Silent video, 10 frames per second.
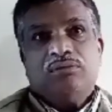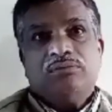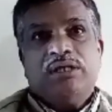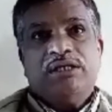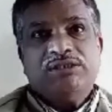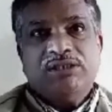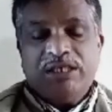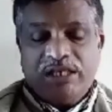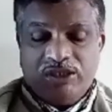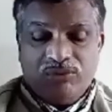that is the
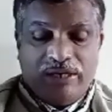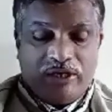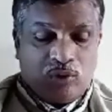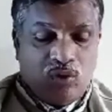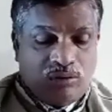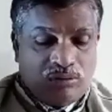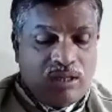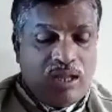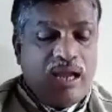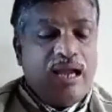negative electrode,
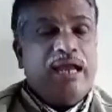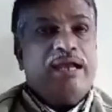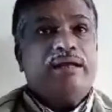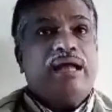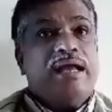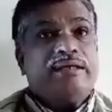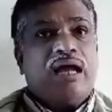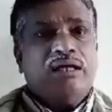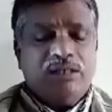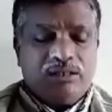and at a
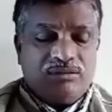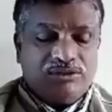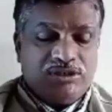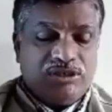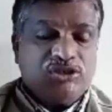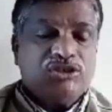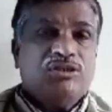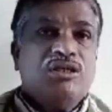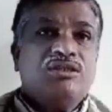higher concentration,